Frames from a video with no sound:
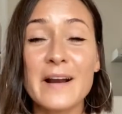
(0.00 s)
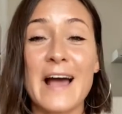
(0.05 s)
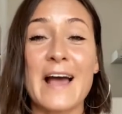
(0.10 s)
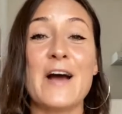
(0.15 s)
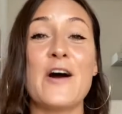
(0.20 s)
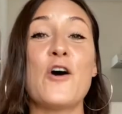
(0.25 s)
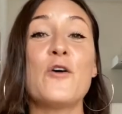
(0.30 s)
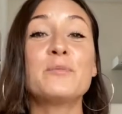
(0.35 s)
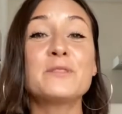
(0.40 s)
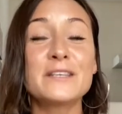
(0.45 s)
I
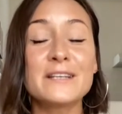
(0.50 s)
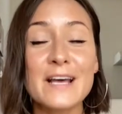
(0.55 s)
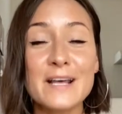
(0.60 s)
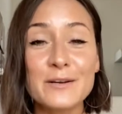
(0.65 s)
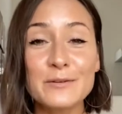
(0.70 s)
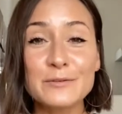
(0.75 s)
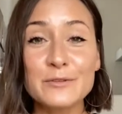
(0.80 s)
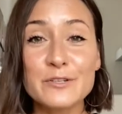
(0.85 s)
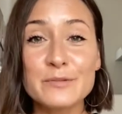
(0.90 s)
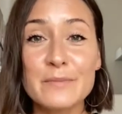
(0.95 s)
hope that I
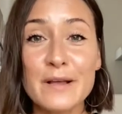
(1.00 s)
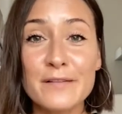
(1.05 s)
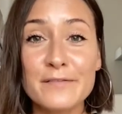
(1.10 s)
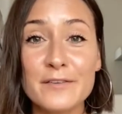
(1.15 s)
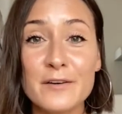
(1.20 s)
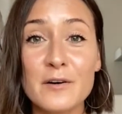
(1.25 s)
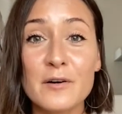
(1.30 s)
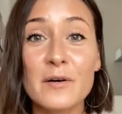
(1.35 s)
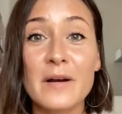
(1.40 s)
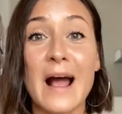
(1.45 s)
don't lose my
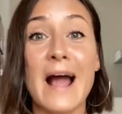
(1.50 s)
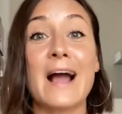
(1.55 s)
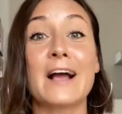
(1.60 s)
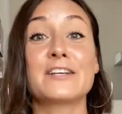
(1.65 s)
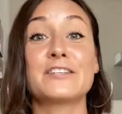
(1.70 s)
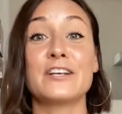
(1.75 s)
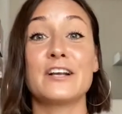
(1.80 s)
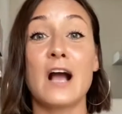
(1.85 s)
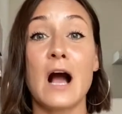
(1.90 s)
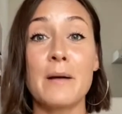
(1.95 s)
phone. I
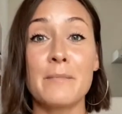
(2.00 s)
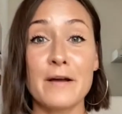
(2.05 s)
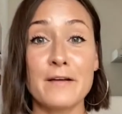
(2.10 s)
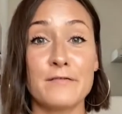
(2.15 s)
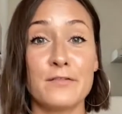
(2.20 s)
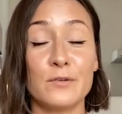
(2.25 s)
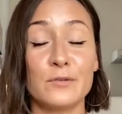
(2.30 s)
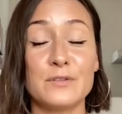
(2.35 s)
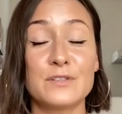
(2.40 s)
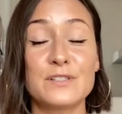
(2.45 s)
actually got my
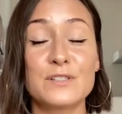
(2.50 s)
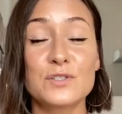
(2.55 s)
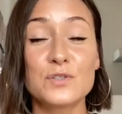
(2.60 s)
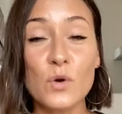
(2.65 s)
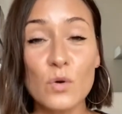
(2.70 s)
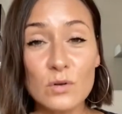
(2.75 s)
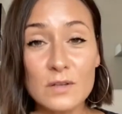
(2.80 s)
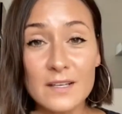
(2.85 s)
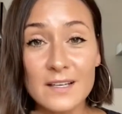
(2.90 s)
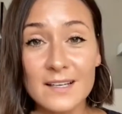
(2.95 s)
phone
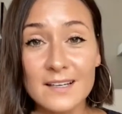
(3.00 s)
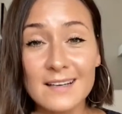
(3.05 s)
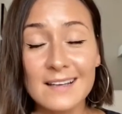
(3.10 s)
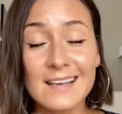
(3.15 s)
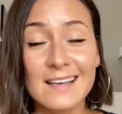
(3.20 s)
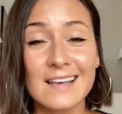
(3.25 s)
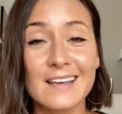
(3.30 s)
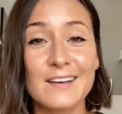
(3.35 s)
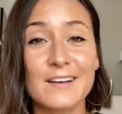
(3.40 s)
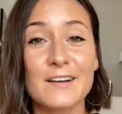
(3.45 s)
stolen
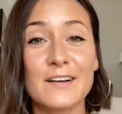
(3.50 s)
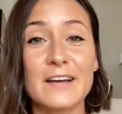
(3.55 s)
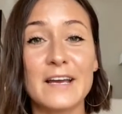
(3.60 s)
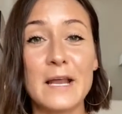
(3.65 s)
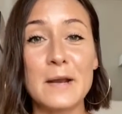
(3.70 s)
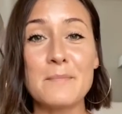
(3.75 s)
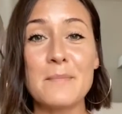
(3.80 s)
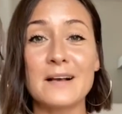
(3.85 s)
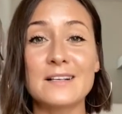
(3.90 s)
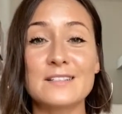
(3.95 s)
here
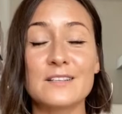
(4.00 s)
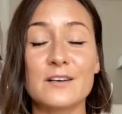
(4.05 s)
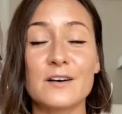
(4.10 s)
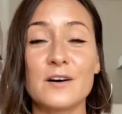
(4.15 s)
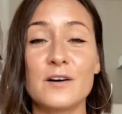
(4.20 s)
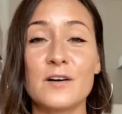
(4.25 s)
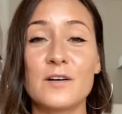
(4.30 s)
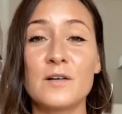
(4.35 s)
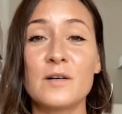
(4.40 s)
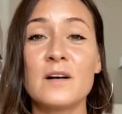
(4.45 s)
in
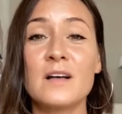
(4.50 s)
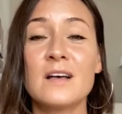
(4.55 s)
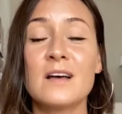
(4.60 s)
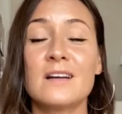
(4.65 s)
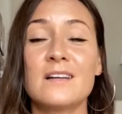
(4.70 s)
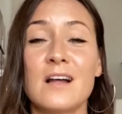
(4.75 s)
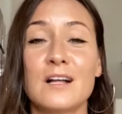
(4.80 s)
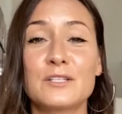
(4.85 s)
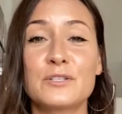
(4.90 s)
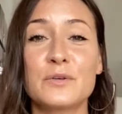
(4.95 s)
Mexico
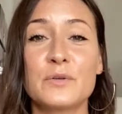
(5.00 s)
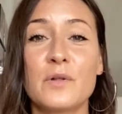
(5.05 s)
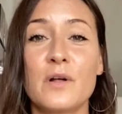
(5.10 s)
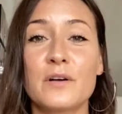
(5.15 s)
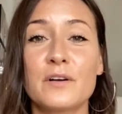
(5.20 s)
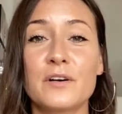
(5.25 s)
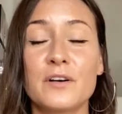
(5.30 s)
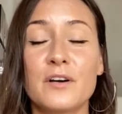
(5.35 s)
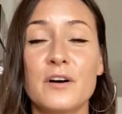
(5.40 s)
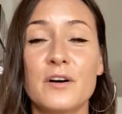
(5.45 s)
not too
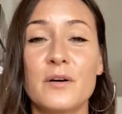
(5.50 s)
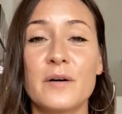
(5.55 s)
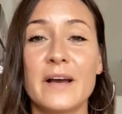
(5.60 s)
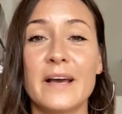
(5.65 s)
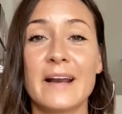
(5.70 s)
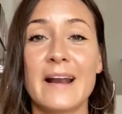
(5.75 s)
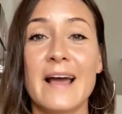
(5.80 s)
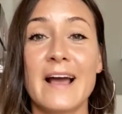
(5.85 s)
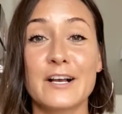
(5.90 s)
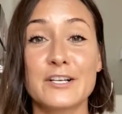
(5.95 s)
long ago
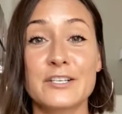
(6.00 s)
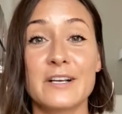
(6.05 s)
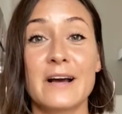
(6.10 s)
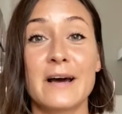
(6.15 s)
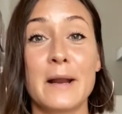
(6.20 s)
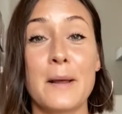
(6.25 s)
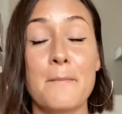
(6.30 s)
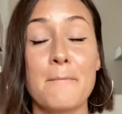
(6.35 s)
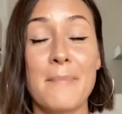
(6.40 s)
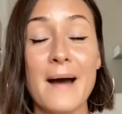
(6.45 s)
and I actually
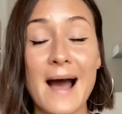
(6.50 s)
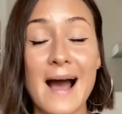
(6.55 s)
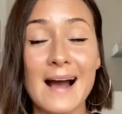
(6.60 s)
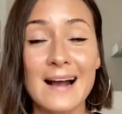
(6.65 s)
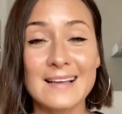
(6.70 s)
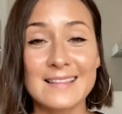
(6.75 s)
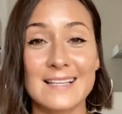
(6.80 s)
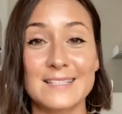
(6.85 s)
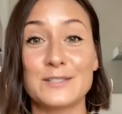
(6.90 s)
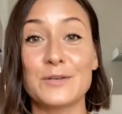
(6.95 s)
got it
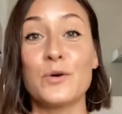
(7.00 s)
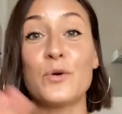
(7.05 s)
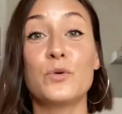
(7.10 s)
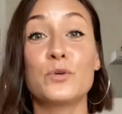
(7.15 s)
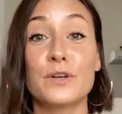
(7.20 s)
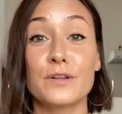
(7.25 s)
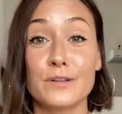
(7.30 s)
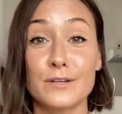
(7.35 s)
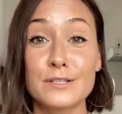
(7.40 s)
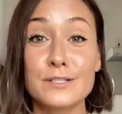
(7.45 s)
back. That's a whole
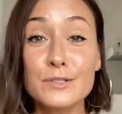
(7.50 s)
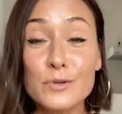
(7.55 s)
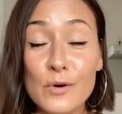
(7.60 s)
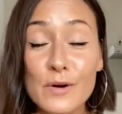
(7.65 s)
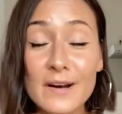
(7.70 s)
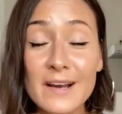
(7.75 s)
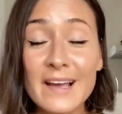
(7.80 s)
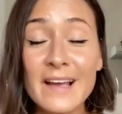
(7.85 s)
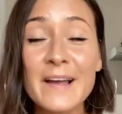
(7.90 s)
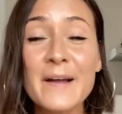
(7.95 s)
nother
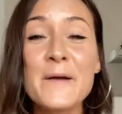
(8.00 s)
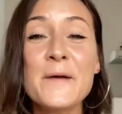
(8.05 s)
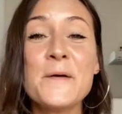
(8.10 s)
story.